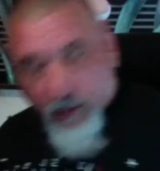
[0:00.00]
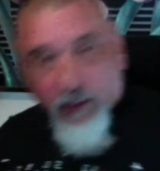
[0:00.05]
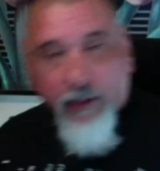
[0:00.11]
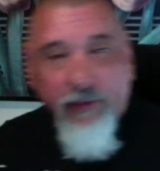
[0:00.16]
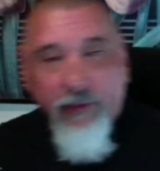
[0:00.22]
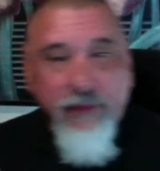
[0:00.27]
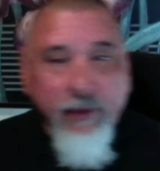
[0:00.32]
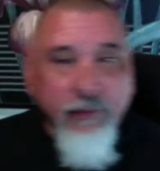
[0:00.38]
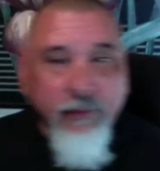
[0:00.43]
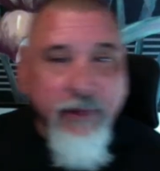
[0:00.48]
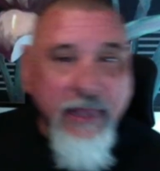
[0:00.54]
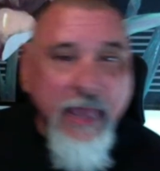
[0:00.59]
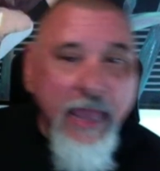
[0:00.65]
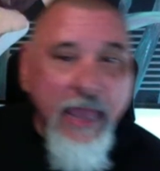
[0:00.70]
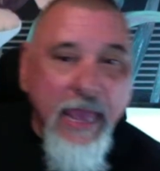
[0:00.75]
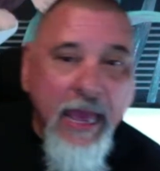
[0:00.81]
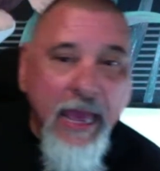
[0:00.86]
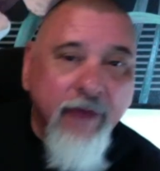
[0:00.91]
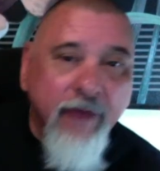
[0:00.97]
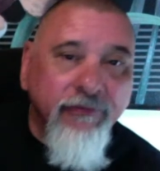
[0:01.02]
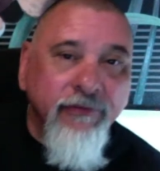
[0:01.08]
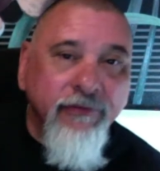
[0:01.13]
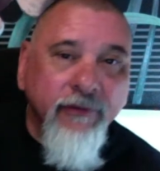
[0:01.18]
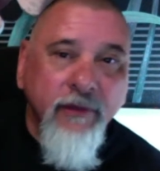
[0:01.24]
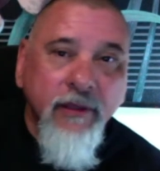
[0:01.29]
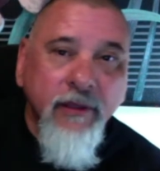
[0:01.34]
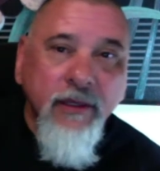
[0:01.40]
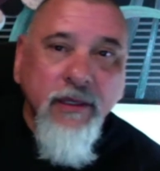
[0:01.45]
then we have
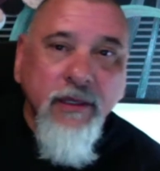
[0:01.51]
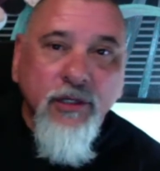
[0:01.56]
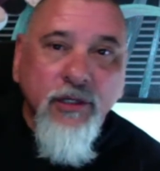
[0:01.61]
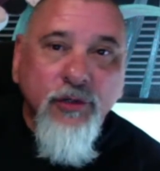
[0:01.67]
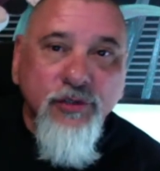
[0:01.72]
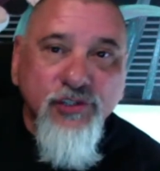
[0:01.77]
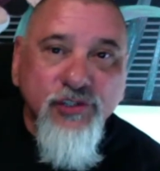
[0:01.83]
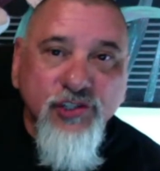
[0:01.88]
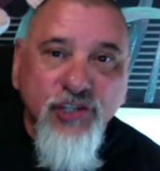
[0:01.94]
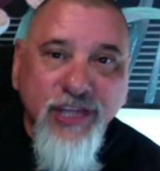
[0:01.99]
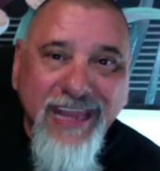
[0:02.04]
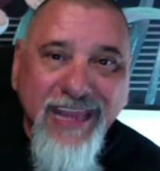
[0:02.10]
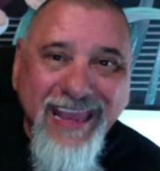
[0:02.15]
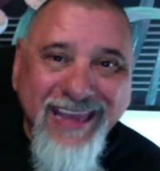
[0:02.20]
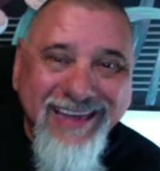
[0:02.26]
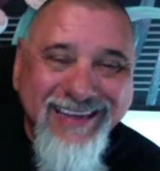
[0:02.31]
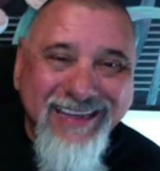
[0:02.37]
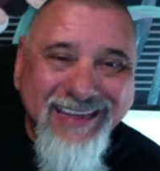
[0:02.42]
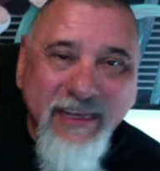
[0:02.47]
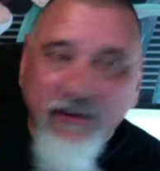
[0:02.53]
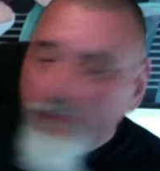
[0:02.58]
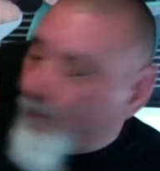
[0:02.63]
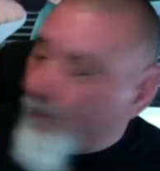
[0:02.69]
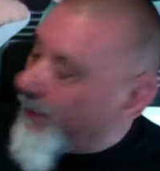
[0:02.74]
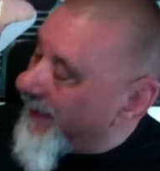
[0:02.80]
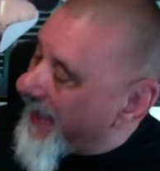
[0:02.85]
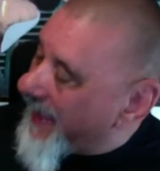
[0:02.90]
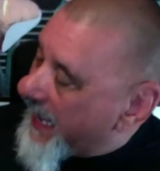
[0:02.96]
Christianity of
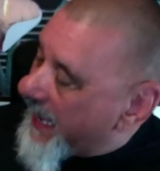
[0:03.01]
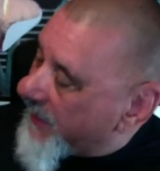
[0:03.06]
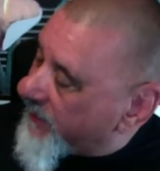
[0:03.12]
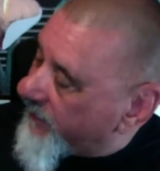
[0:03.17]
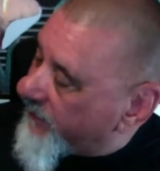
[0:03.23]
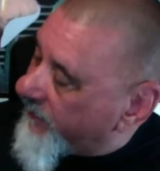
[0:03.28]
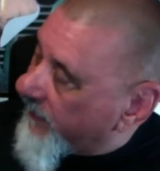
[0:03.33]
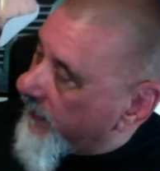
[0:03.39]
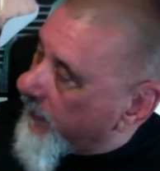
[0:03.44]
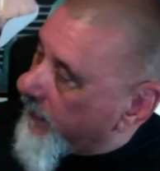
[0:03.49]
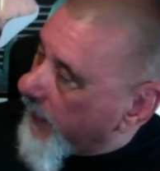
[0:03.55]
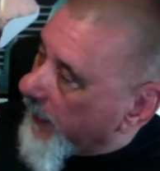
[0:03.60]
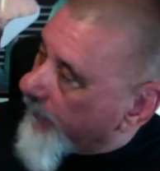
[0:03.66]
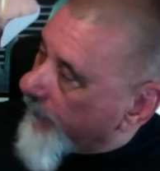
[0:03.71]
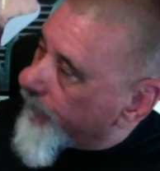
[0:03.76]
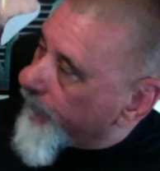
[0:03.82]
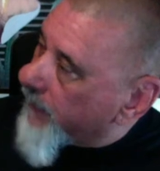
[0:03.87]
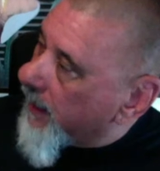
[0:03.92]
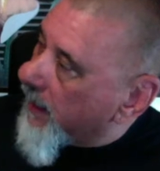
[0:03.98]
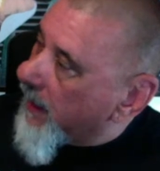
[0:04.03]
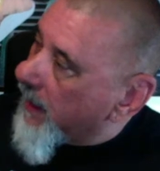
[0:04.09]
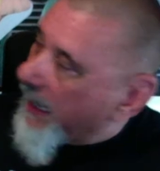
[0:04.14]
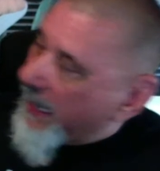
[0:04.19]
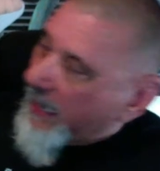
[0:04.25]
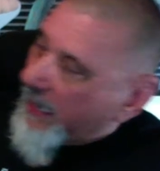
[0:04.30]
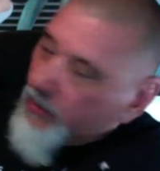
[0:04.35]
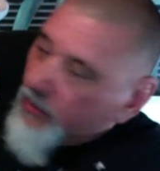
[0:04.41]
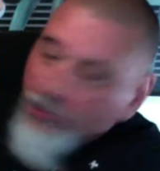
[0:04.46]
Blasphemy,
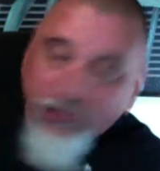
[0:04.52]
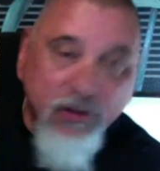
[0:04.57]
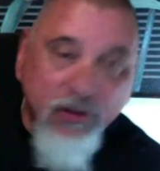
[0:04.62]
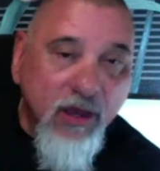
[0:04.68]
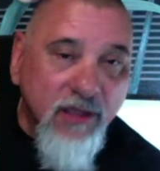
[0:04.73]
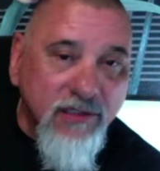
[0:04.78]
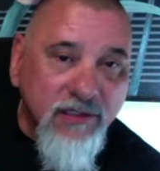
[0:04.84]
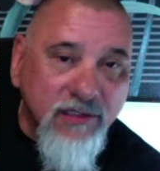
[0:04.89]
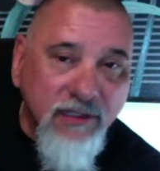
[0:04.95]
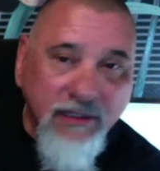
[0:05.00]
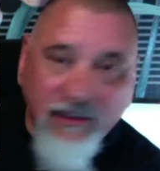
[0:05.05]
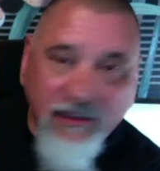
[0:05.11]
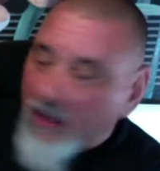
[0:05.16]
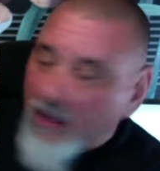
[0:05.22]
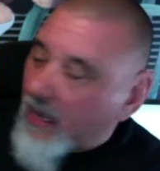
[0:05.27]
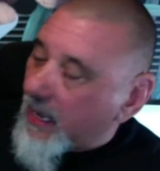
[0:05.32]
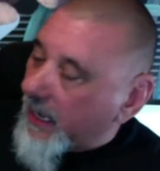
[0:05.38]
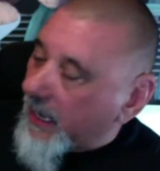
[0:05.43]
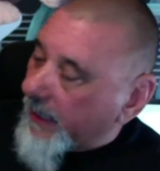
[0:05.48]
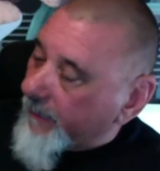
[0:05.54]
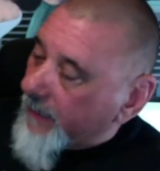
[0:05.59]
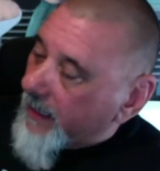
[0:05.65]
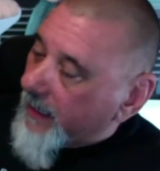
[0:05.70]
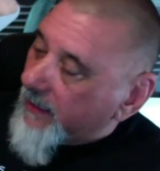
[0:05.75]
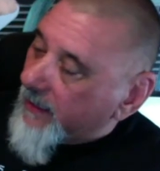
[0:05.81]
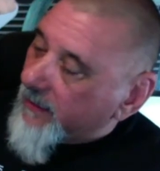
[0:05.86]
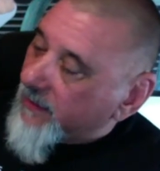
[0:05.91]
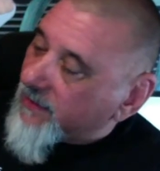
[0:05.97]
a new Gnostic lie.
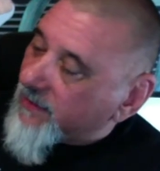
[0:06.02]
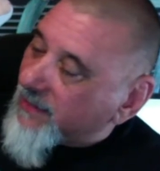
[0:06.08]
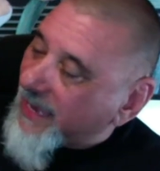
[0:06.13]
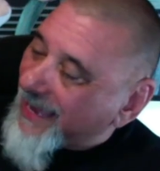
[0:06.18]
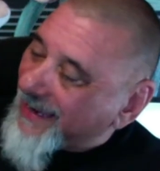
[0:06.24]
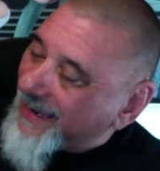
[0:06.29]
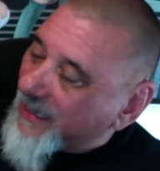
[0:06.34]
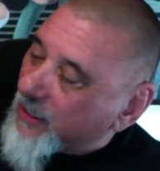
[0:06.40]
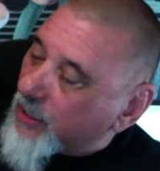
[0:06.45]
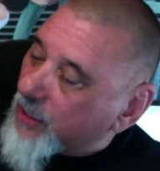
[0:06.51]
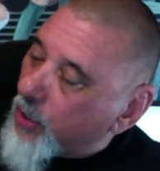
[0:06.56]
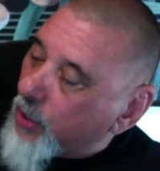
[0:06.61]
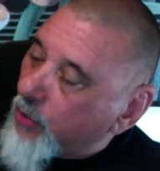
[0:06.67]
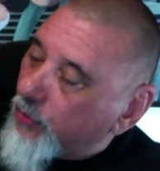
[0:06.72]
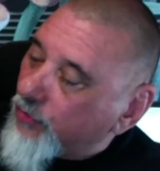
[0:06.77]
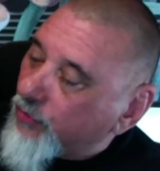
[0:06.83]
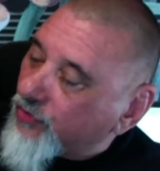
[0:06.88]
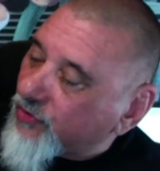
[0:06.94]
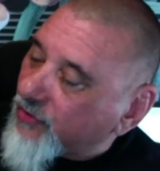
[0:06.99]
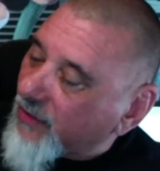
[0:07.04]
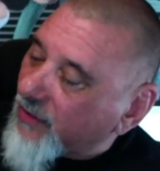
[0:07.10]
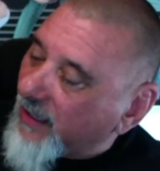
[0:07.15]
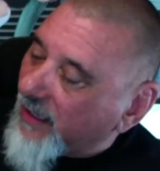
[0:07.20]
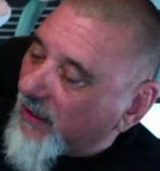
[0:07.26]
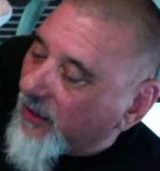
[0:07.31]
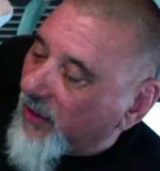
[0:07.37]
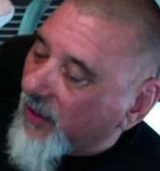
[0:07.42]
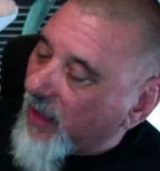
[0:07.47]
This kind of goes a
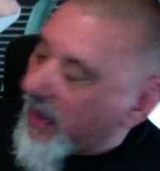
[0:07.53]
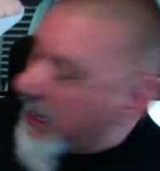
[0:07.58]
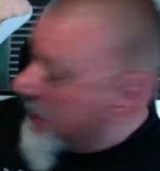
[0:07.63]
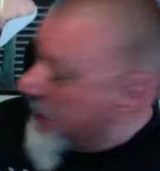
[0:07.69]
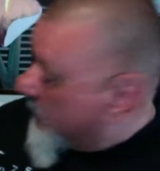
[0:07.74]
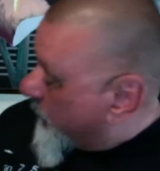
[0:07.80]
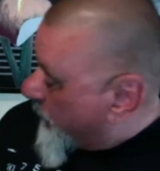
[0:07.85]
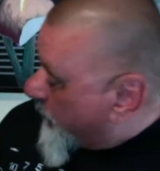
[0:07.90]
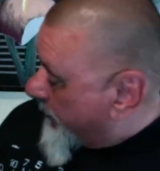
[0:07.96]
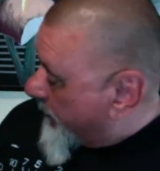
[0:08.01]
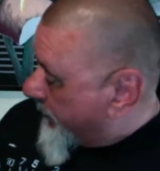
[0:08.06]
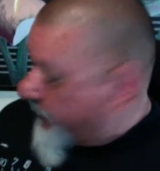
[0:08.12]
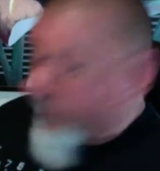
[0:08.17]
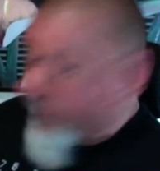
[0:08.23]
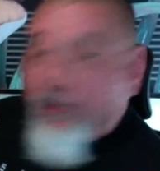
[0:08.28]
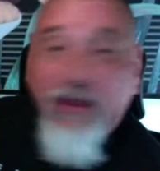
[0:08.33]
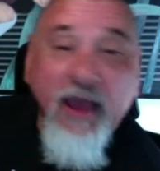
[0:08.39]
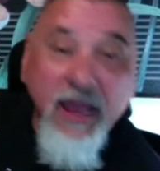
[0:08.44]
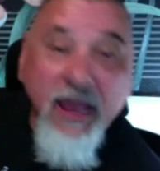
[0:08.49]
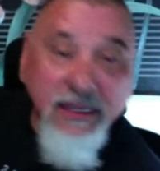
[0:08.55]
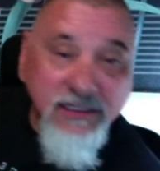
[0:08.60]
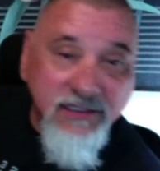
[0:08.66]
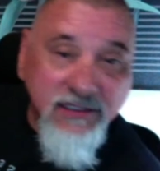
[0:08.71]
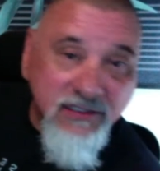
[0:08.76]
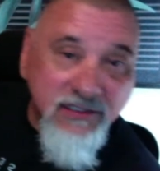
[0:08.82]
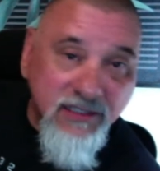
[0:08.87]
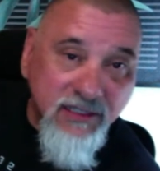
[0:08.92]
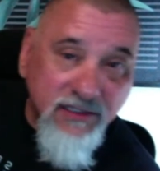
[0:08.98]
lot with Eyes to
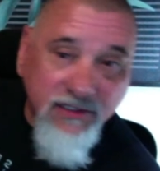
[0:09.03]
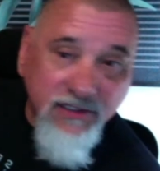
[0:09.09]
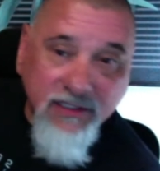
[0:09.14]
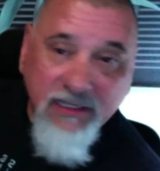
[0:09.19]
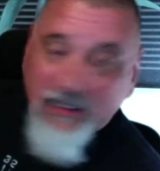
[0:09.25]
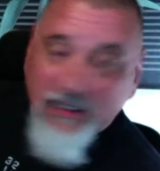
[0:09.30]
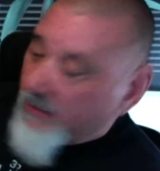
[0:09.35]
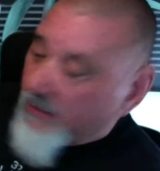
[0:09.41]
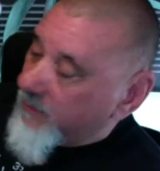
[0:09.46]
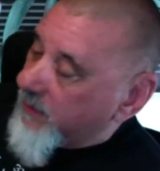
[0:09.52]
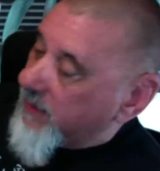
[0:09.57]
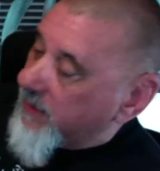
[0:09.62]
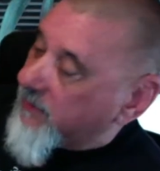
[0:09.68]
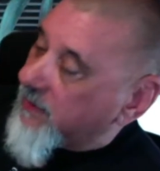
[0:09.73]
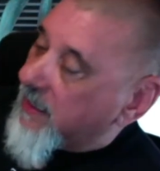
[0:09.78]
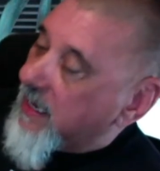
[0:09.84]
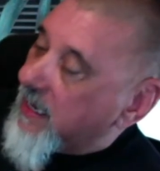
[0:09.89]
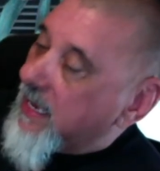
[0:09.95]
See Unseen Enemies.